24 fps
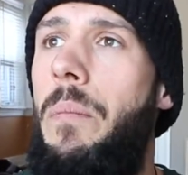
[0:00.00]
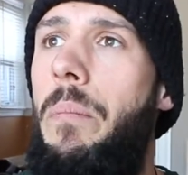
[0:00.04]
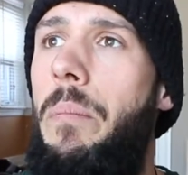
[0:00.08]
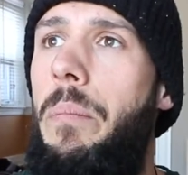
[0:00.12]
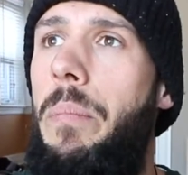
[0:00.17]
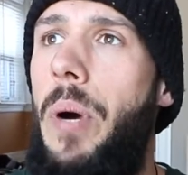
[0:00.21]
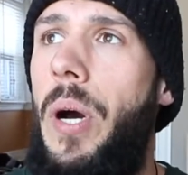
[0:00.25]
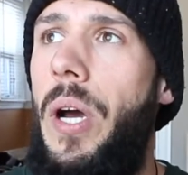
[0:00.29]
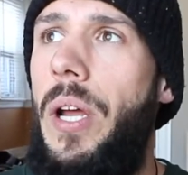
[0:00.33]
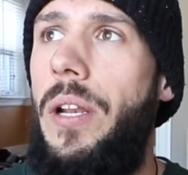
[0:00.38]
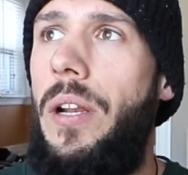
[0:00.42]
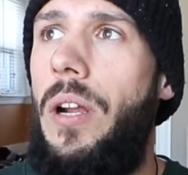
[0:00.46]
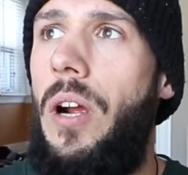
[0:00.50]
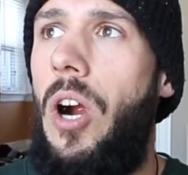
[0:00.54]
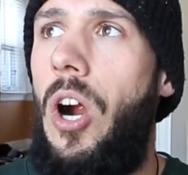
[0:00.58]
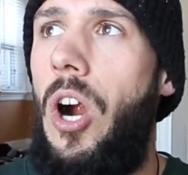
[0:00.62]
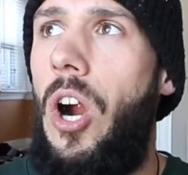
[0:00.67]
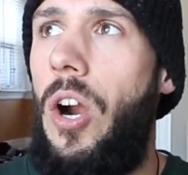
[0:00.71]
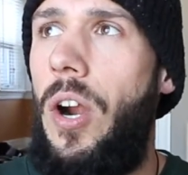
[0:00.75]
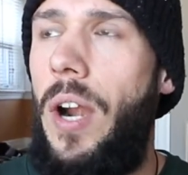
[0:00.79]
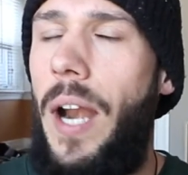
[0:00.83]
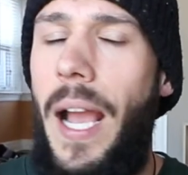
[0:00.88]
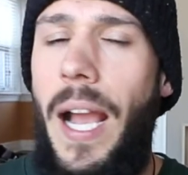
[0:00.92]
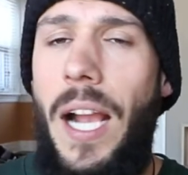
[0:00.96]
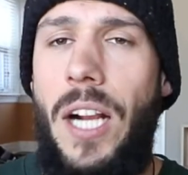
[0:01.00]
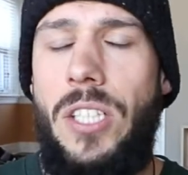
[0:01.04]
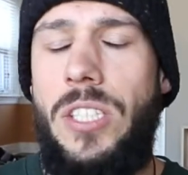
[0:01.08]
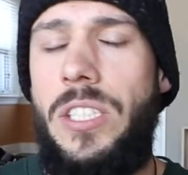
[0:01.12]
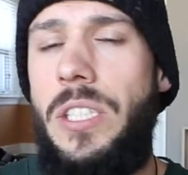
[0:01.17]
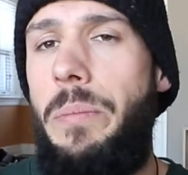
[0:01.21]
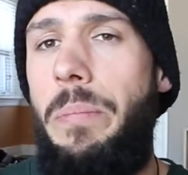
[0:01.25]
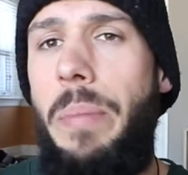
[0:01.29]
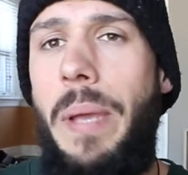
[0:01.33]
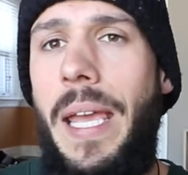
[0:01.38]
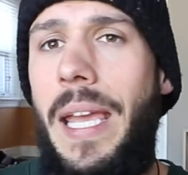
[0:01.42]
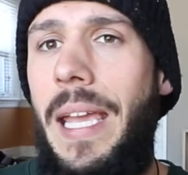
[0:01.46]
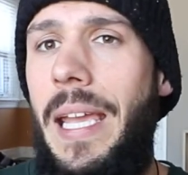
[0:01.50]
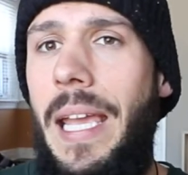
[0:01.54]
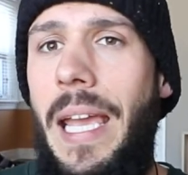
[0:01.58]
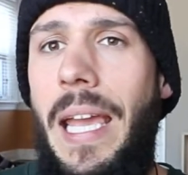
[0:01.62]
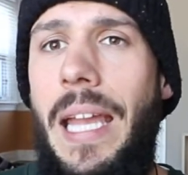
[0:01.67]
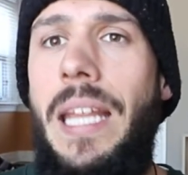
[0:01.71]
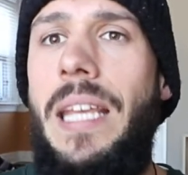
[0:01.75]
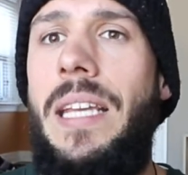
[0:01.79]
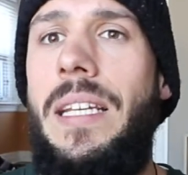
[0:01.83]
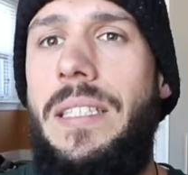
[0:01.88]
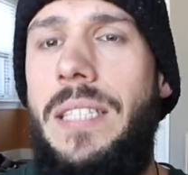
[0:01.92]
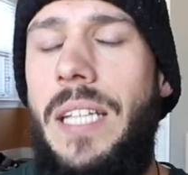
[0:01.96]
but aren't actually paying
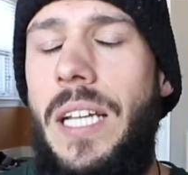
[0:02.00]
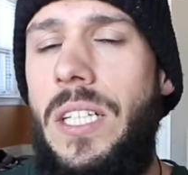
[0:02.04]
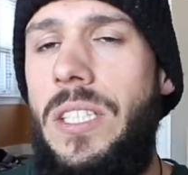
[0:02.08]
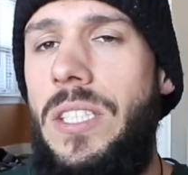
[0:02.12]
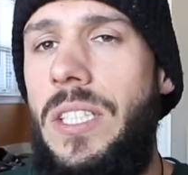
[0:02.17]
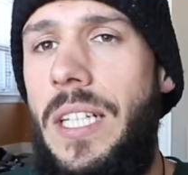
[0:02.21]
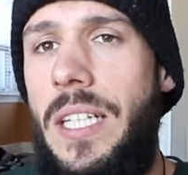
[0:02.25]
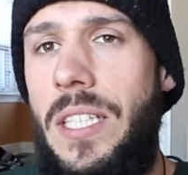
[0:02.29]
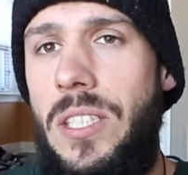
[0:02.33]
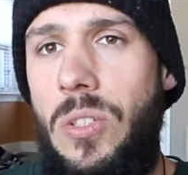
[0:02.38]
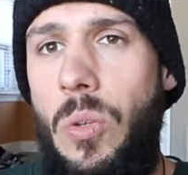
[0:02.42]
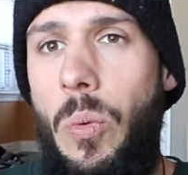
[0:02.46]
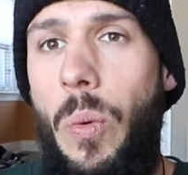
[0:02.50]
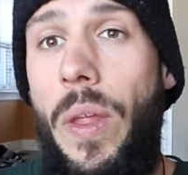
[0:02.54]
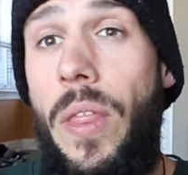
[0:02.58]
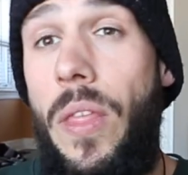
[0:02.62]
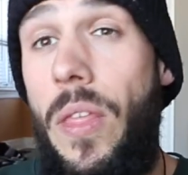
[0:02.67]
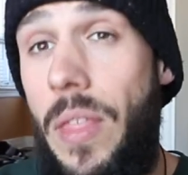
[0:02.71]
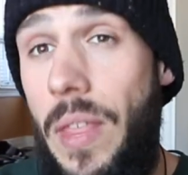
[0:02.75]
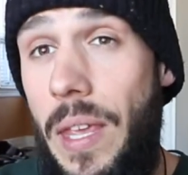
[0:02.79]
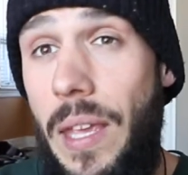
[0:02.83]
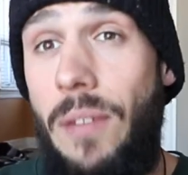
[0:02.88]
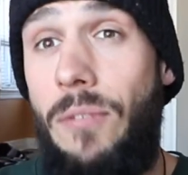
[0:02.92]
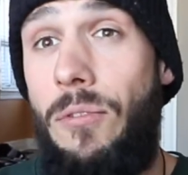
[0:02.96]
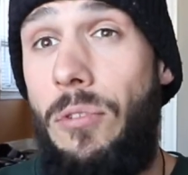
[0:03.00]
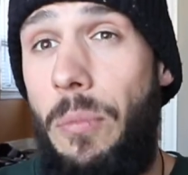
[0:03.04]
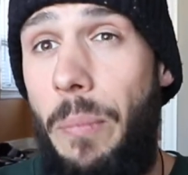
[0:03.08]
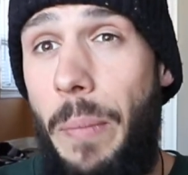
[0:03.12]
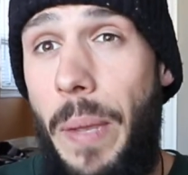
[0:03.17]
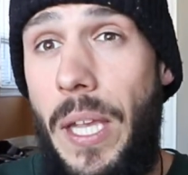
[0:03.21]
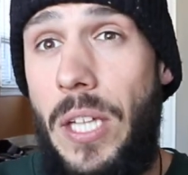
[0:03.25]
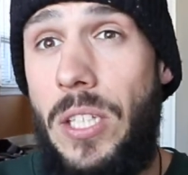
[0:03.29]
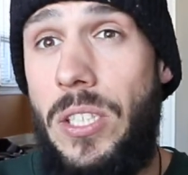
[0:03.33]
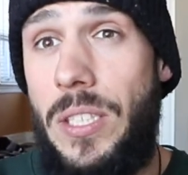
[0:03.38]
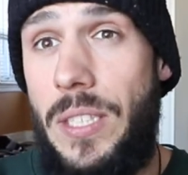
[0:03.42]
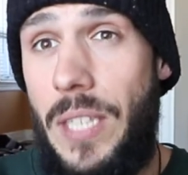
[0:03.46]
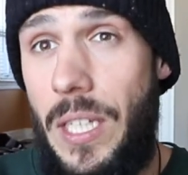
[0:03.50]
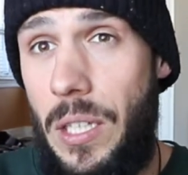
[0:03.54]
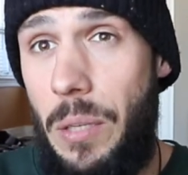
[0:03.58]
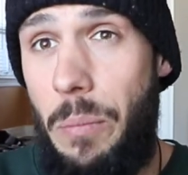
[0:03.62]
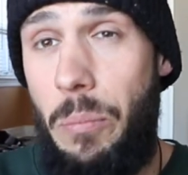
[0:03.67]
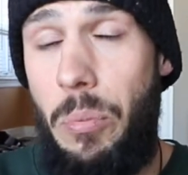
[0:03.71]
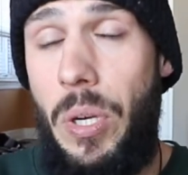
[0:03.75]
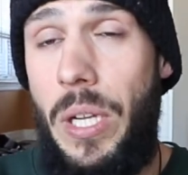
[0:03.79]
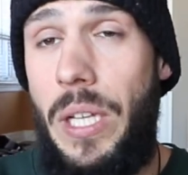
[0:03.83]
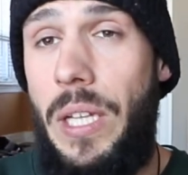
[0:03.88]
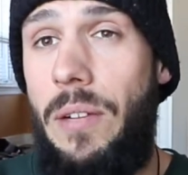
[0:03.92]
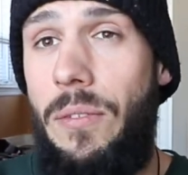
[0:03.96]
any attention as to whether the information that they're
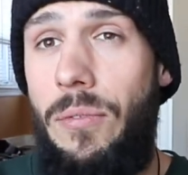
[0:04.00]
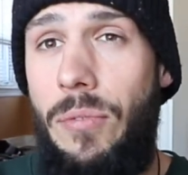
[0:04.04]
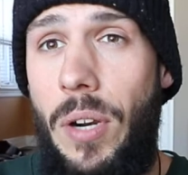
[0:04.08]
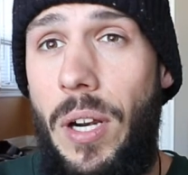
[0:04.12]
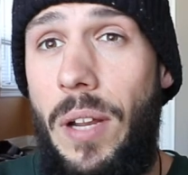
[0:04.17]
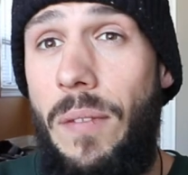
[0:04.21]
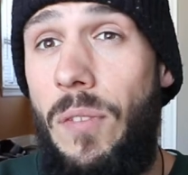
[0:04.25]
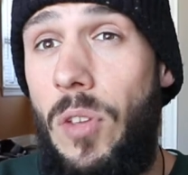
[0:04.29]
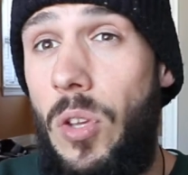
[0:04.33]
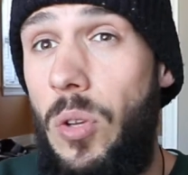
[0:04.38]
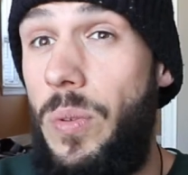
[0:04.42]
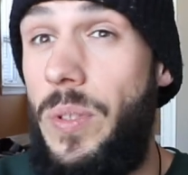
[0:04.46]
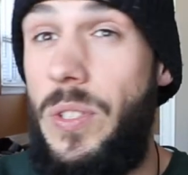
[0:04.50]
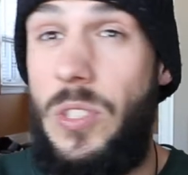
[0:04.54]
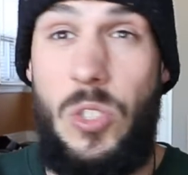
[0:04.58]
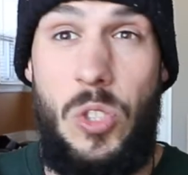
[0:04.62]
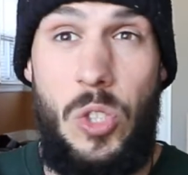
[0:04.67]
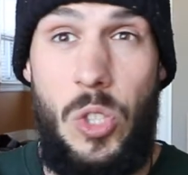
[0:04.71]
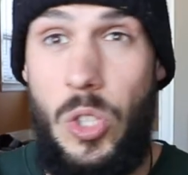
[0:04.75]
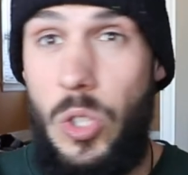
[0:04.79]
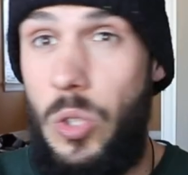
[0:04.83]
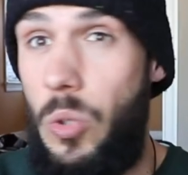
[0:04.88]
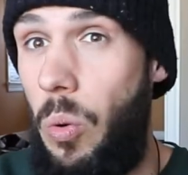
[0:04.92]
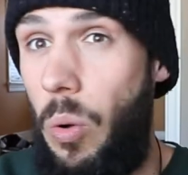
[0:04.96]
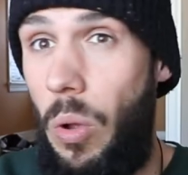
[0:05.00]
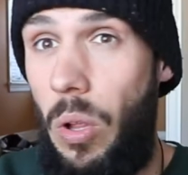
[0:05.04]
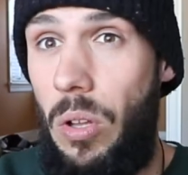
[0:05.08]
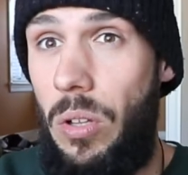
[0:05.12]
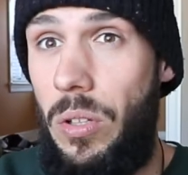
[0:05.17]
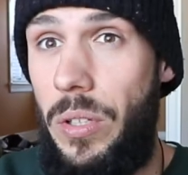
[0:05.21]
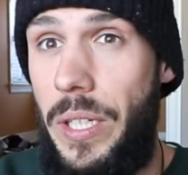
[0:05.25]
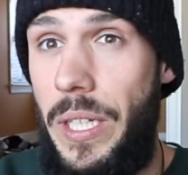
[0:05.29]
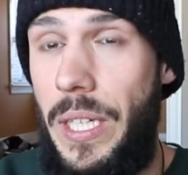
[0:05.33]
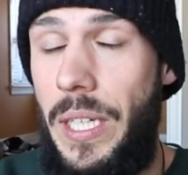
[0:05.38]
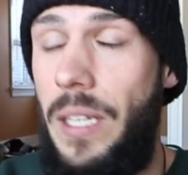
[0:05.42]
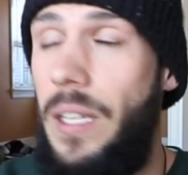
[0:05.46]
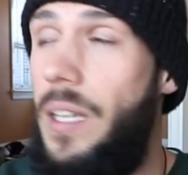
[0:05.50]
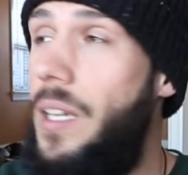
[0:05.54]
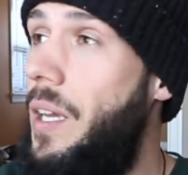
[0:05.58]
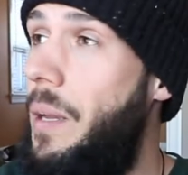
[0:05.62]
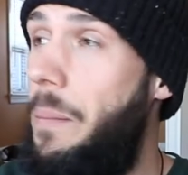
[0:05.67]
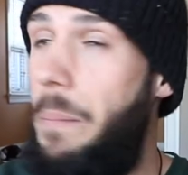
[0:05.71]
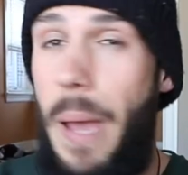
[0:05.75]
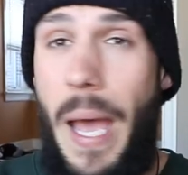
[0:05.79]
putting in front of you is good quality,